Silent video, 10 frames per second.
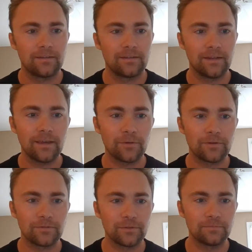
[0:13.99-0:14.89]
Today I
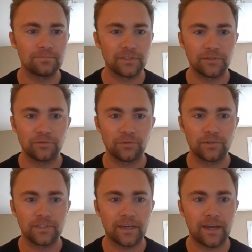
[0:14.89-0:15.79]
work for
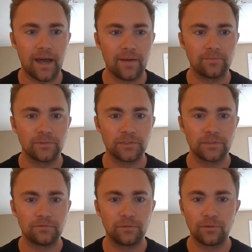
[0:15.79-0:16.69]
Salesforce.com,
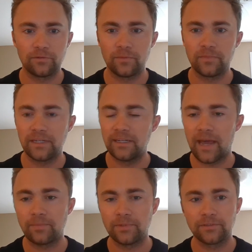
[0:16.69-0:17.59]
which, if you're from
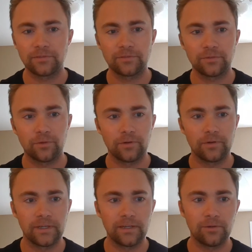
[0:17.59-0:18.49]
Indianapolis
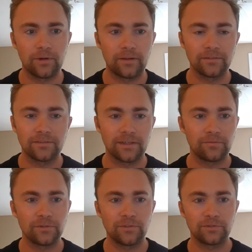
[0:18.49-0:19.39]
or anywhere out in San
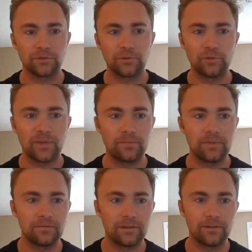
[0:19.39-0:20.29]
Francisco, you may
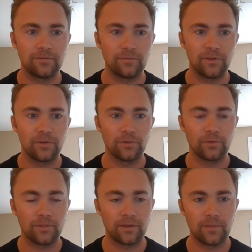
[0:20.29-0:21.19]
be very familiar
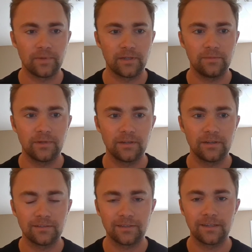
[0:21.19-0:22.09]
with the company, but it
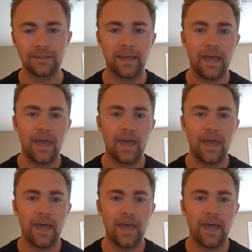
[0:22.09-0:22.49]
is a